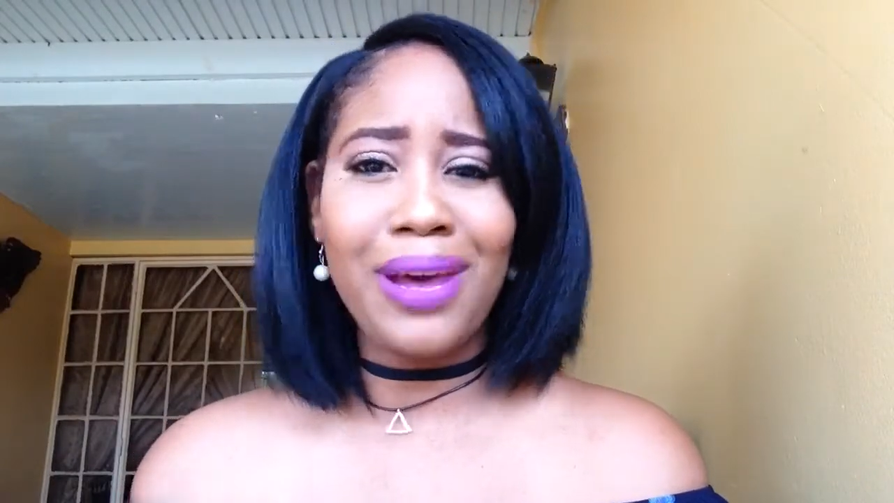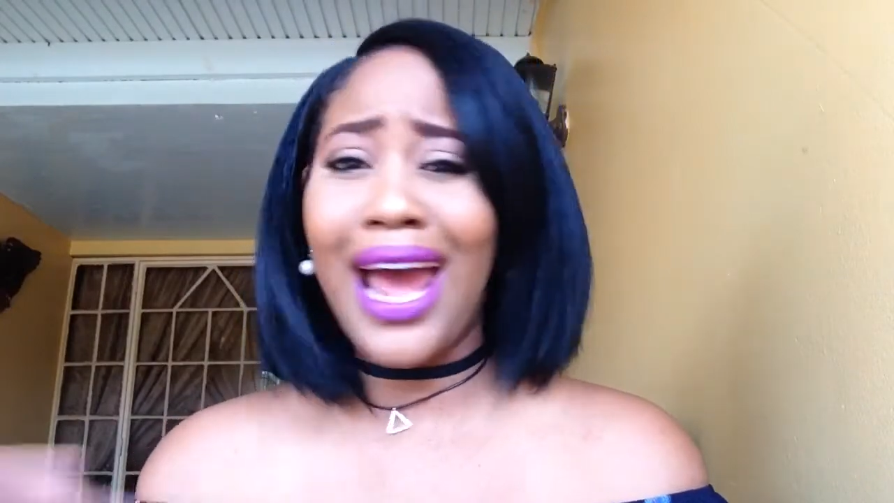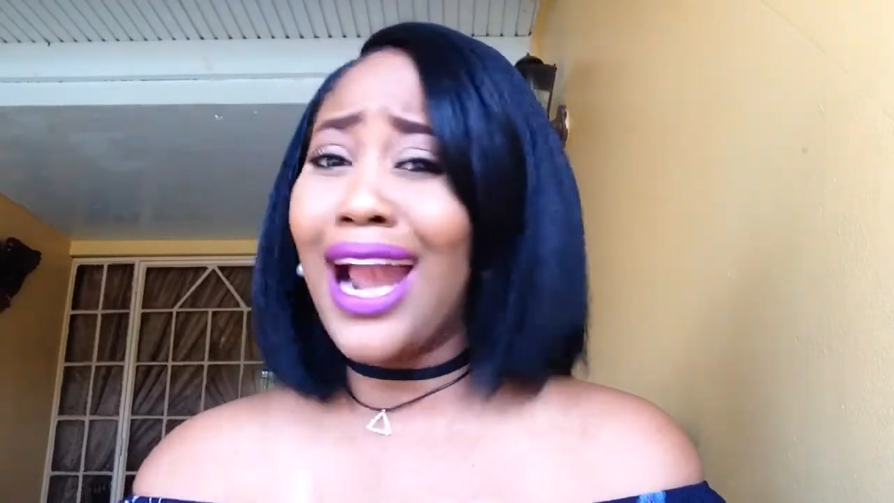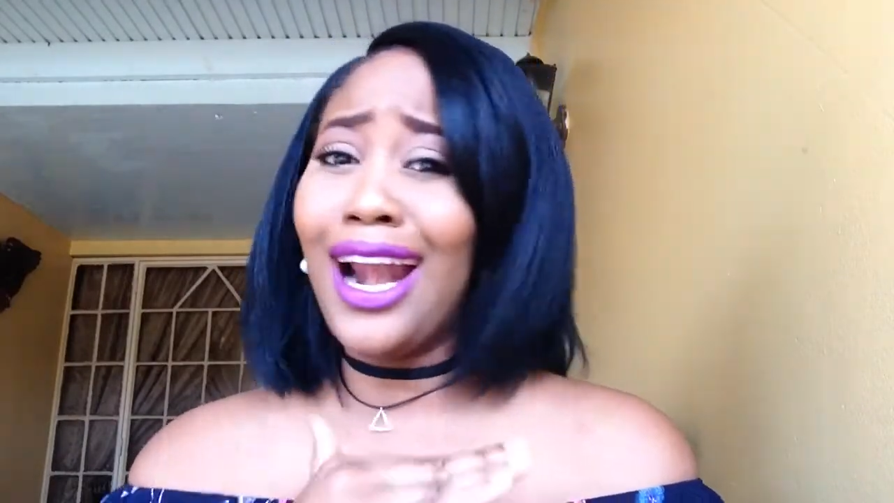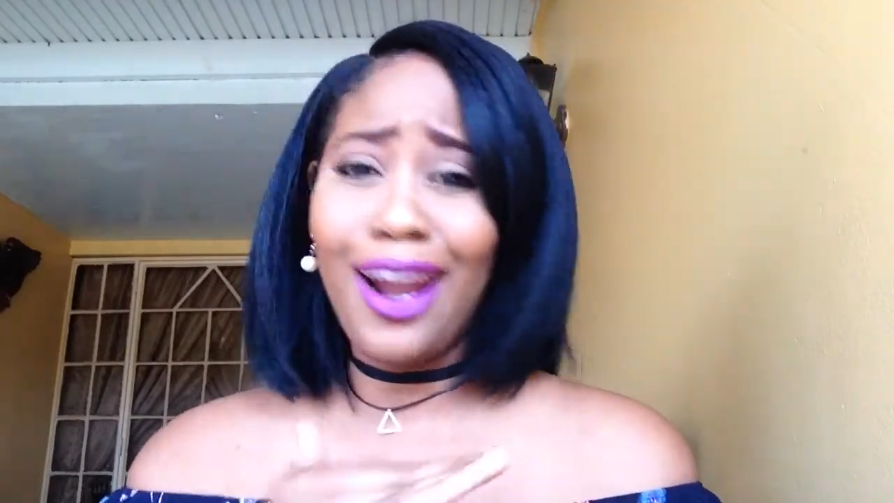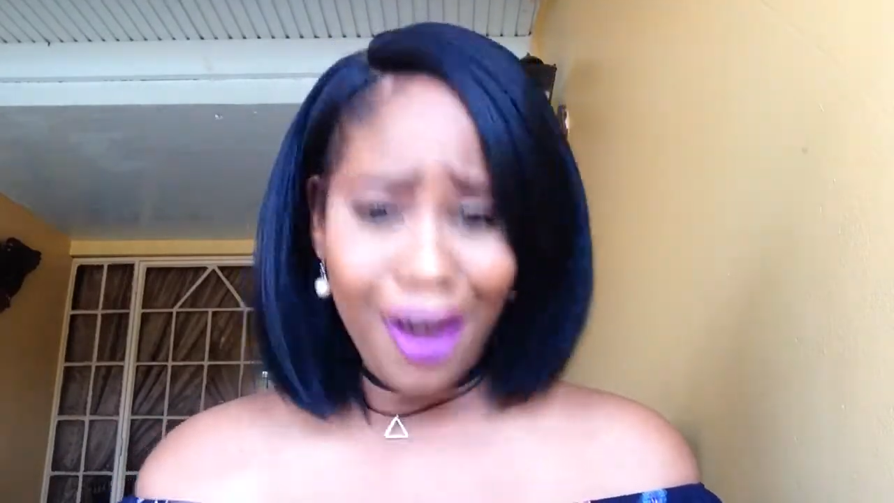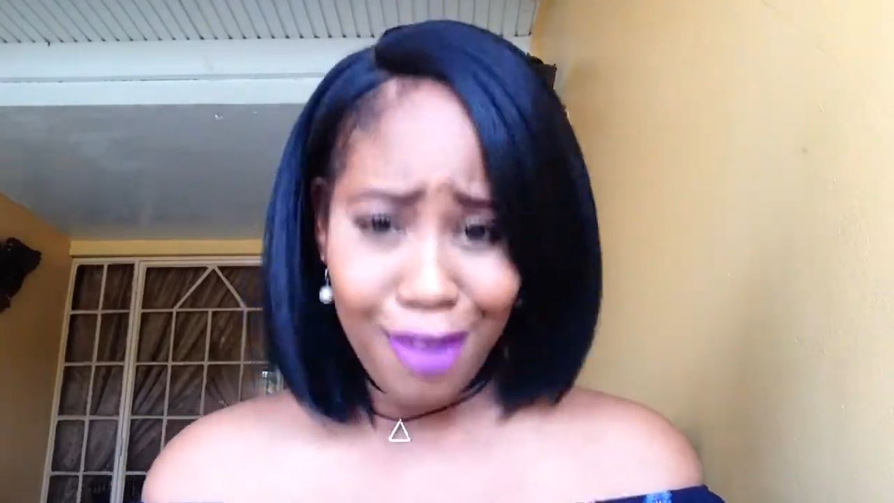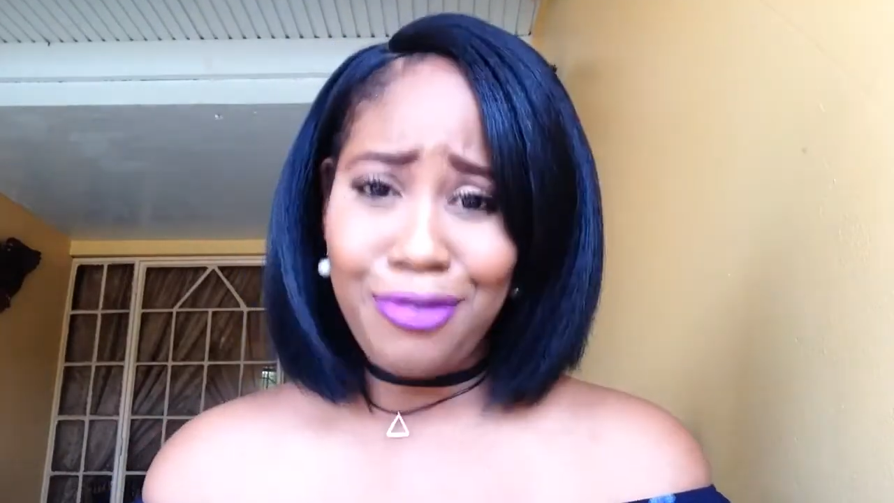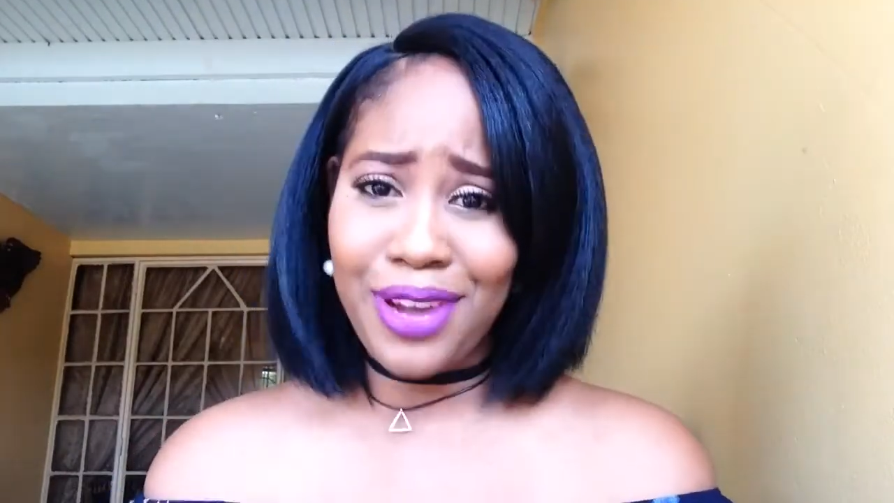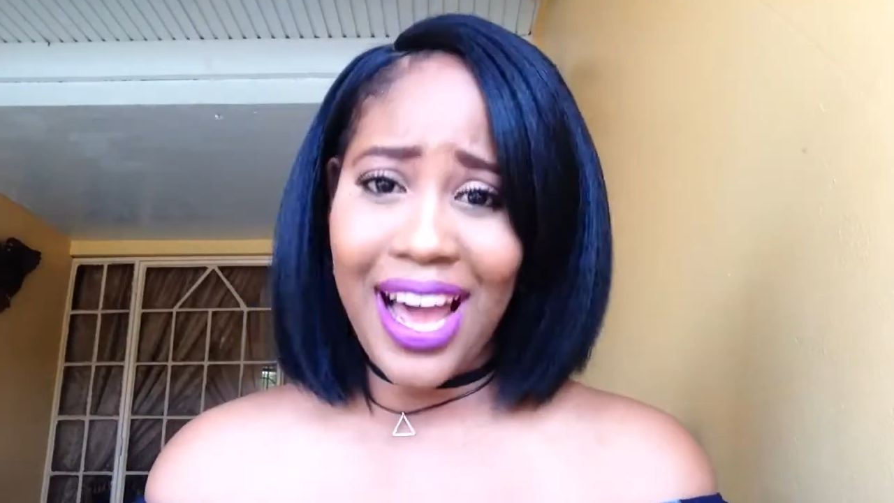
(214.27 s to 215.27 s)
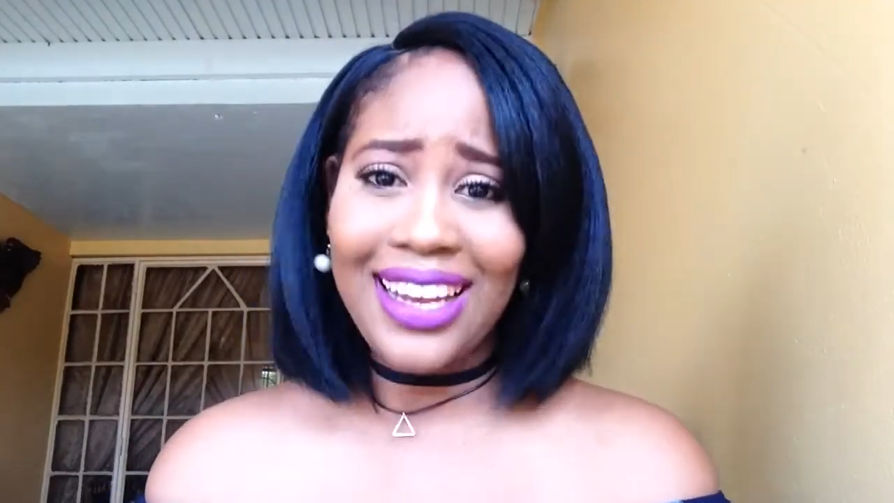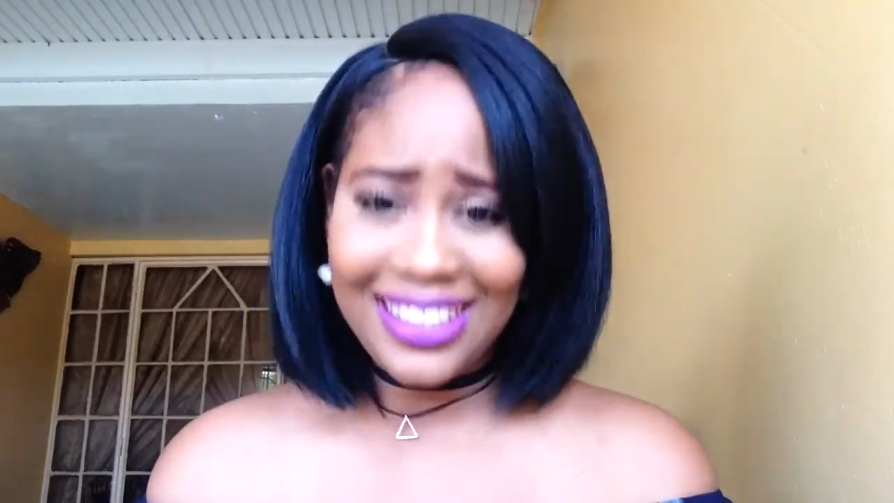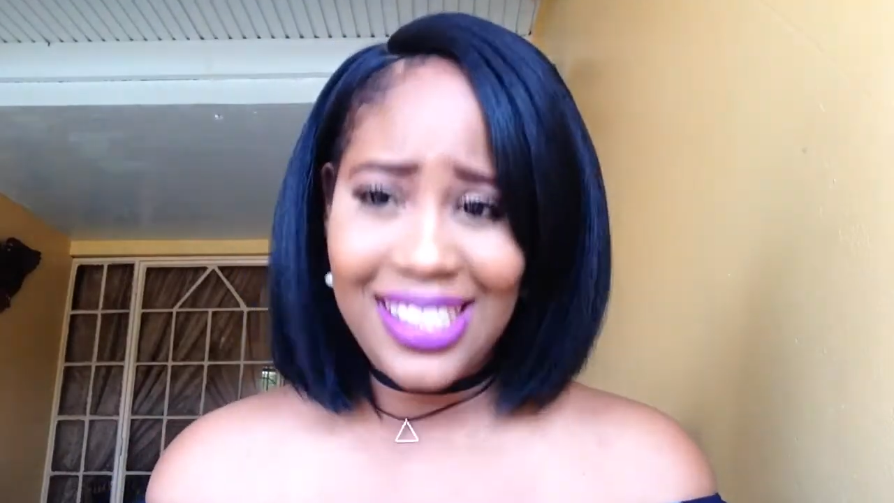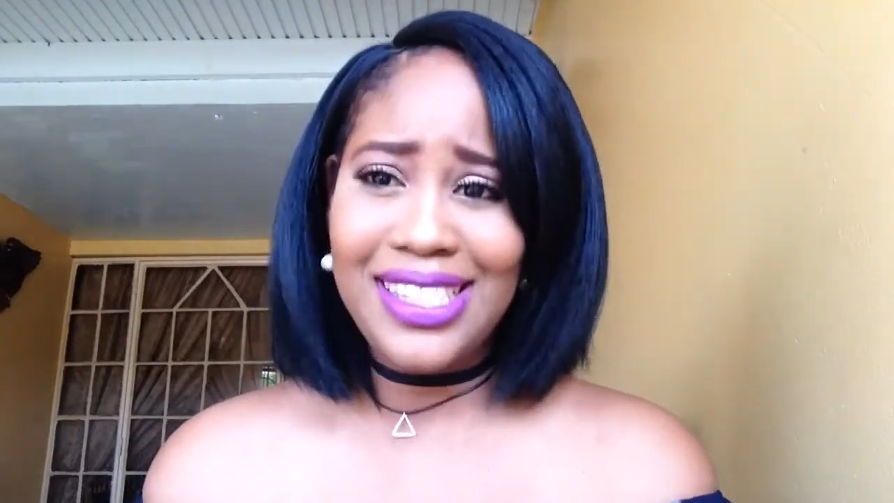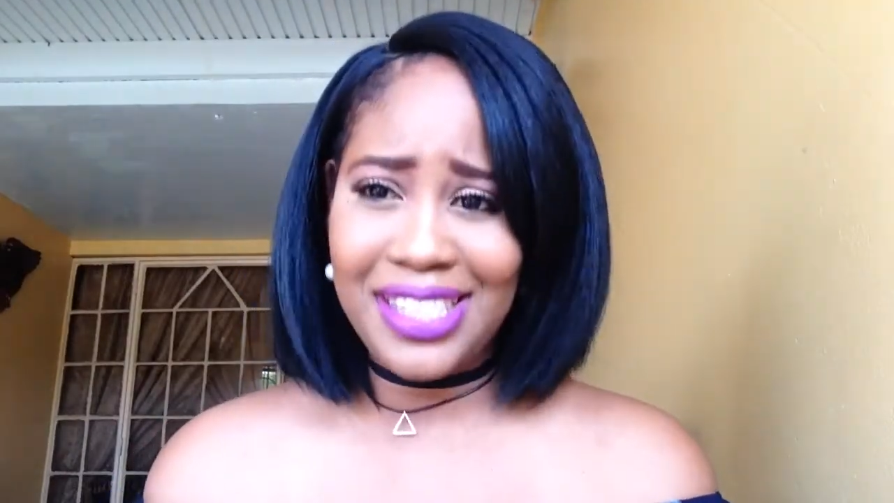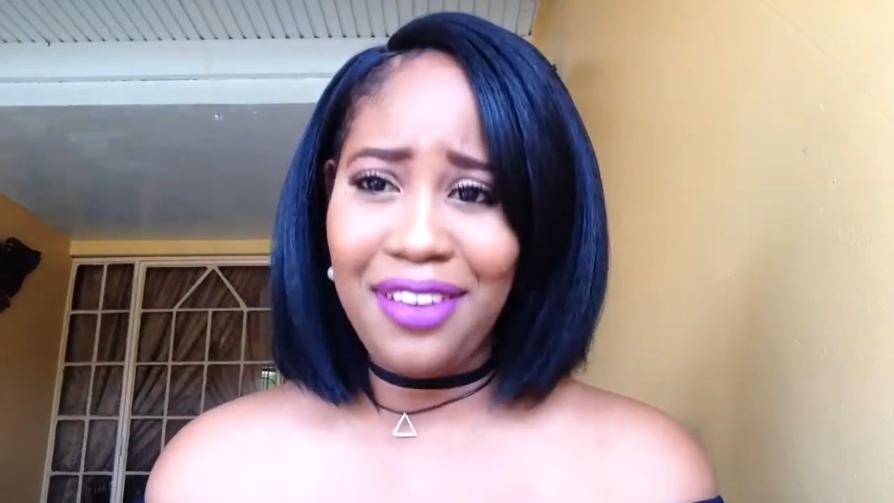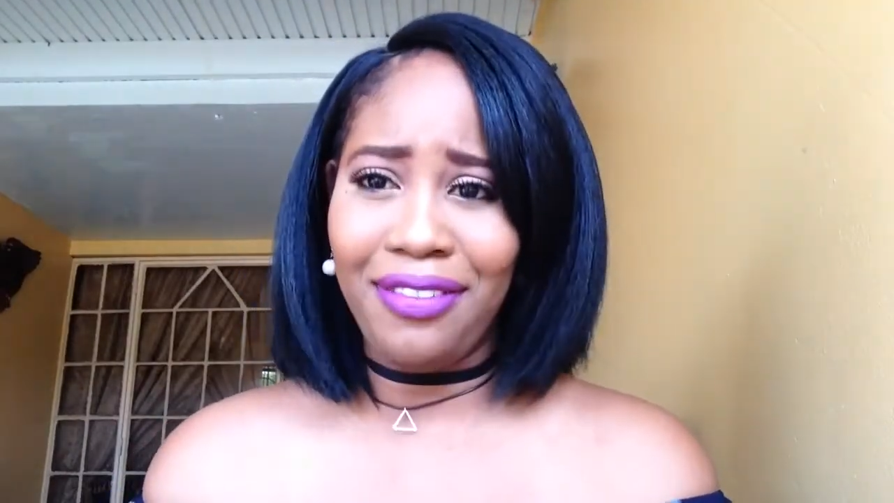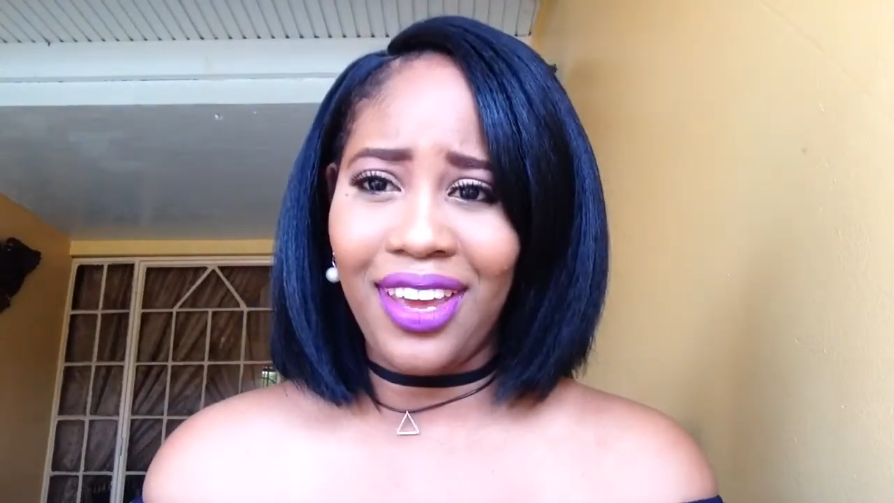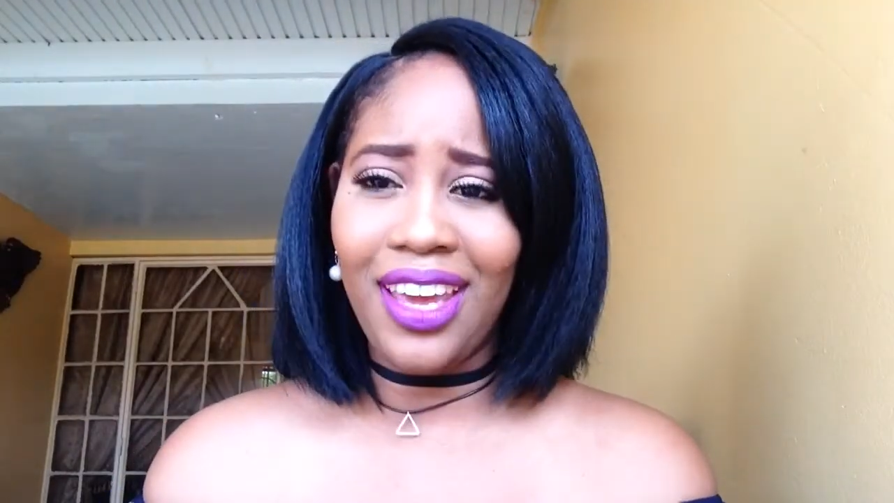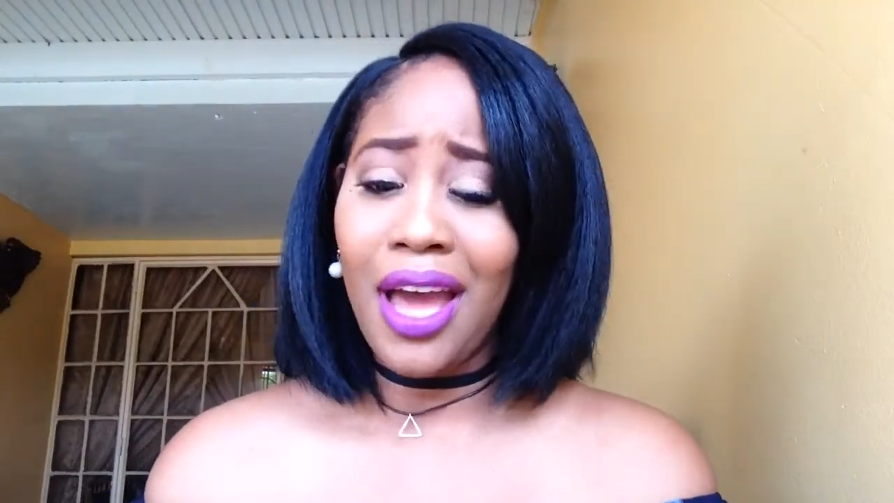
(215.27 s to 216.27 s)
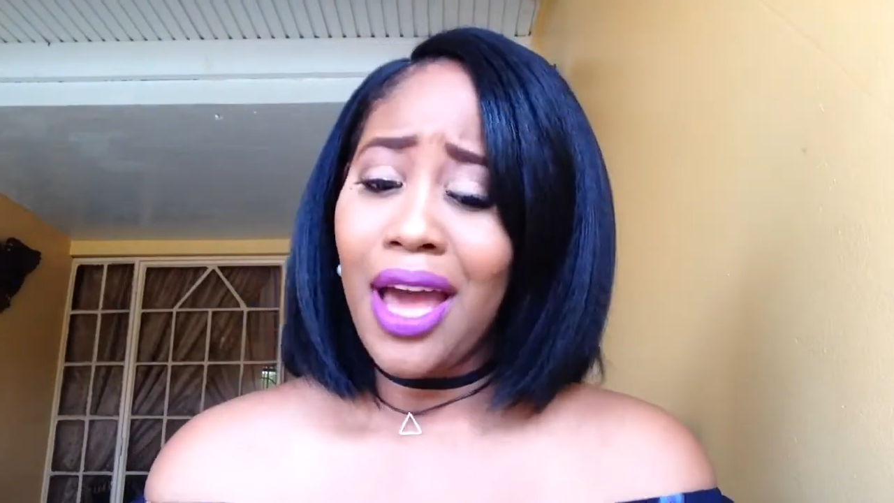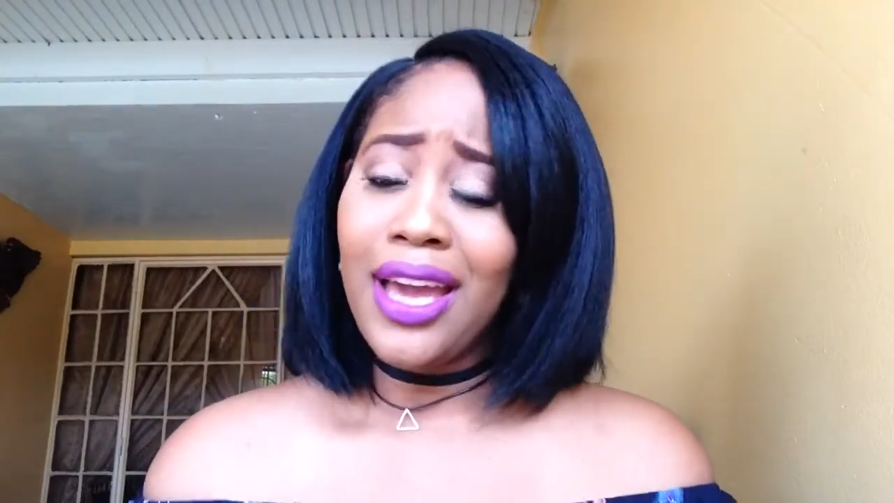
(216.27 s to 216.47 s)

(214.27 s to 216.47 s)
but I love reality TV.